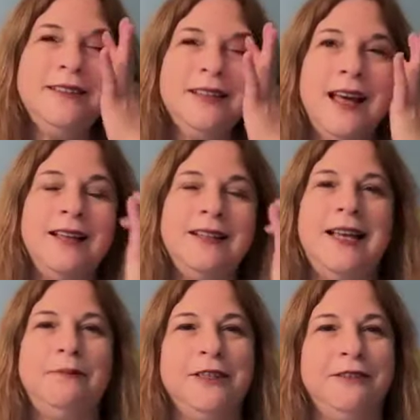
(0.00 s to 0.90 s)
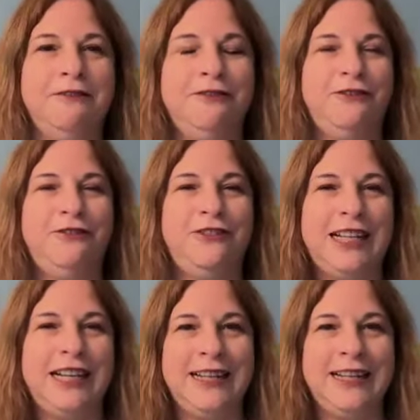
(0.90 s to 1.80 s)
concept of
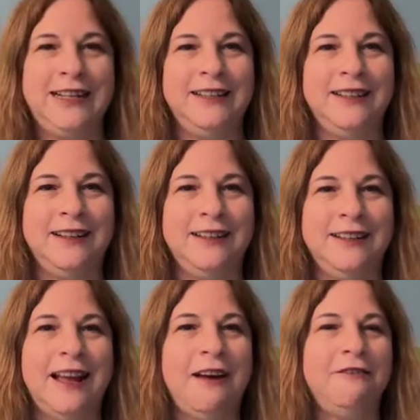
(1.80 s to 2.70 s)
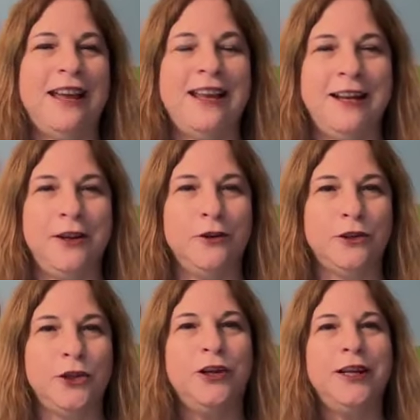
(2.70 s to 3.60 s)
feeding, not fighting or
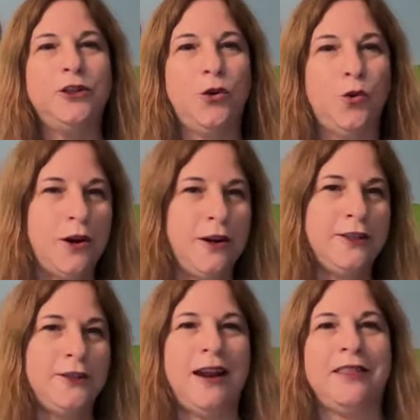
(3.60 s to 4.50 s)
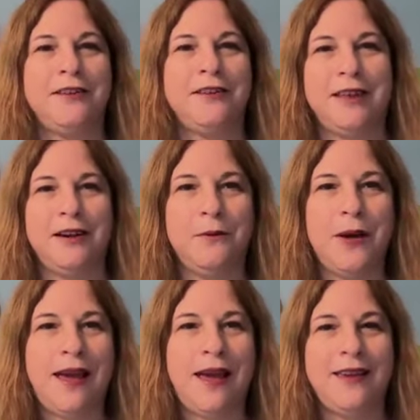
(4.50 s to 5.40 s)
turning towards rather than
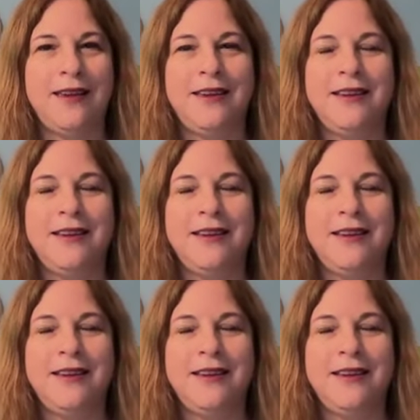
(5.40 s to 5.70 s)
away.